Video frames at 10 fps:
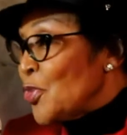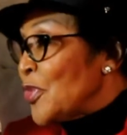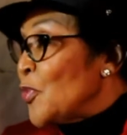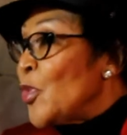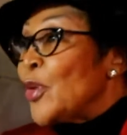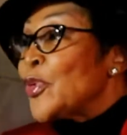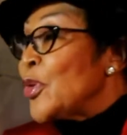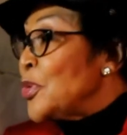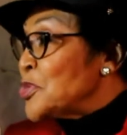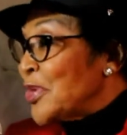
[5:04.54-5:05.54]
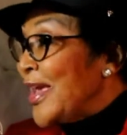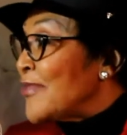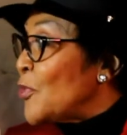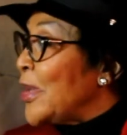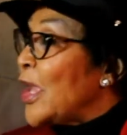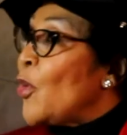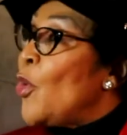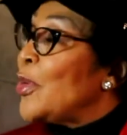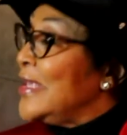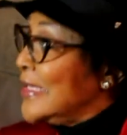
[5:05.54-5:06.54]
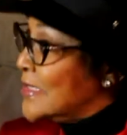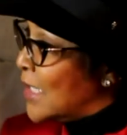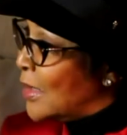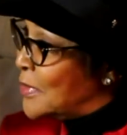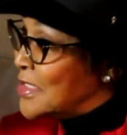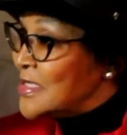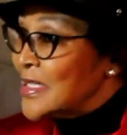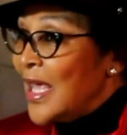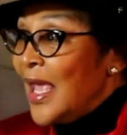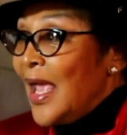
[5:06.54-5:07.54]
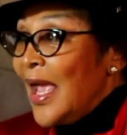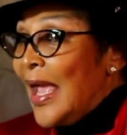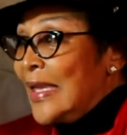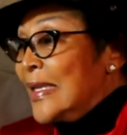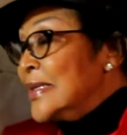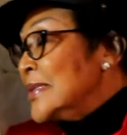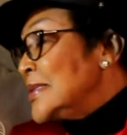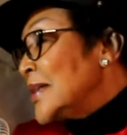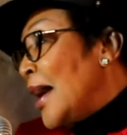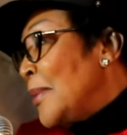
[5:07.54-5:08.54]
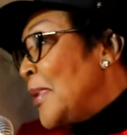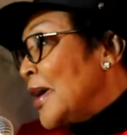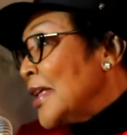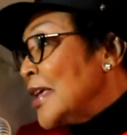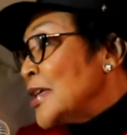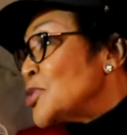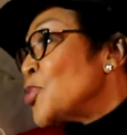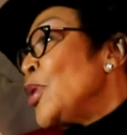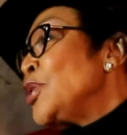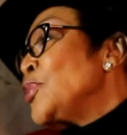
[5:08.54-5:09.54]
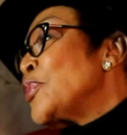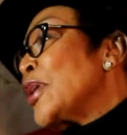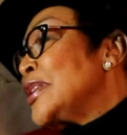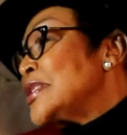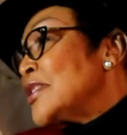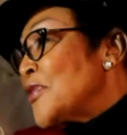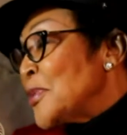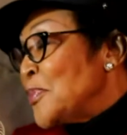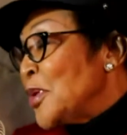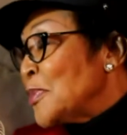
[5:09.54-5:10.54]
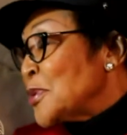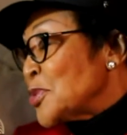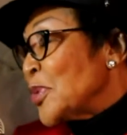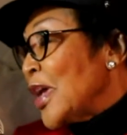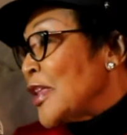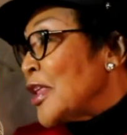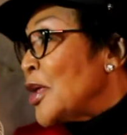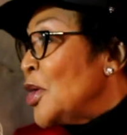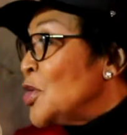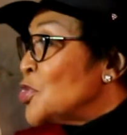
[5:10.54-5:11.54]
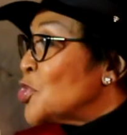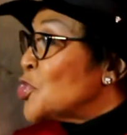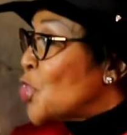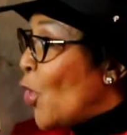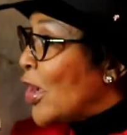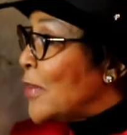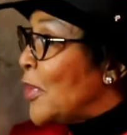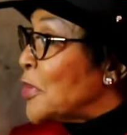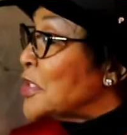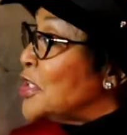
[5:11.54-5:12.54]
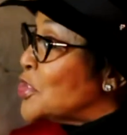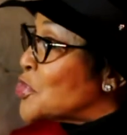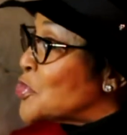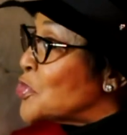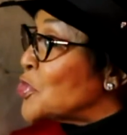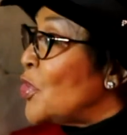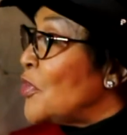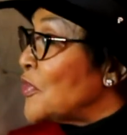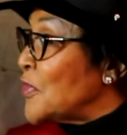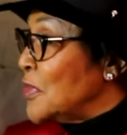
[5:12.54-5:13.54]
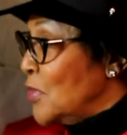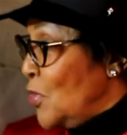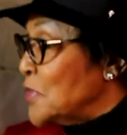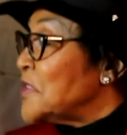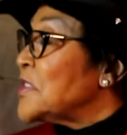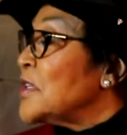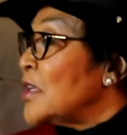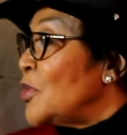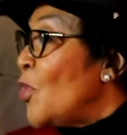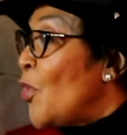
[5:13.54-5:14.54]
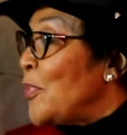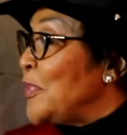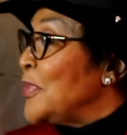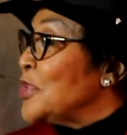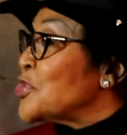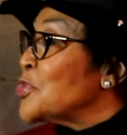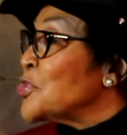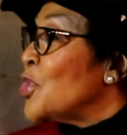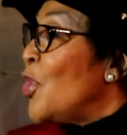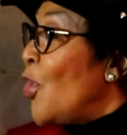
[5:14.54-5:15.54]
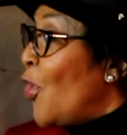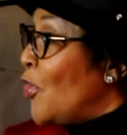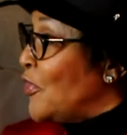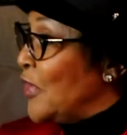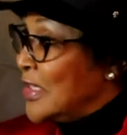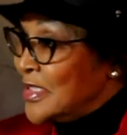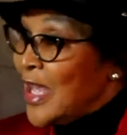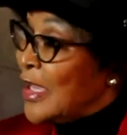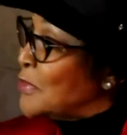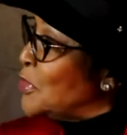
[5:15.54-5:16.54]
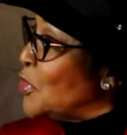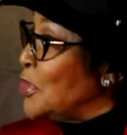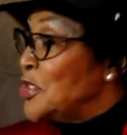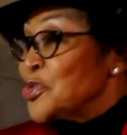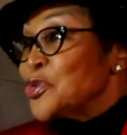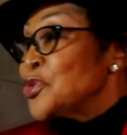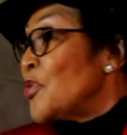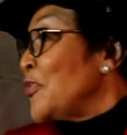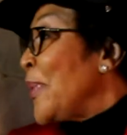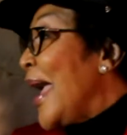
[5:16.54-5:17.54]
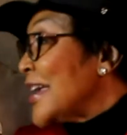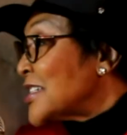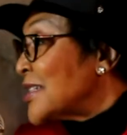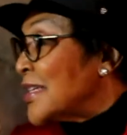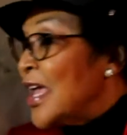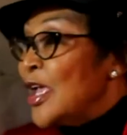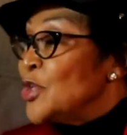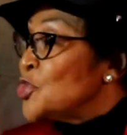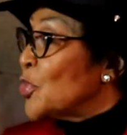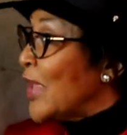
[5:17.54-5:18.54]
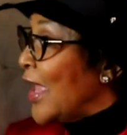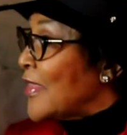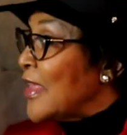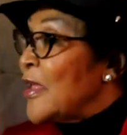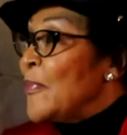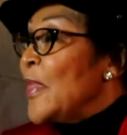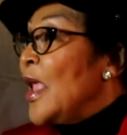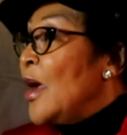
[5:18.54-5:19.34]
show where we're going to have what I call indabas. And an indaba is where you bring different people together to talk about issues of concern or issues of excitement or issues of passion together.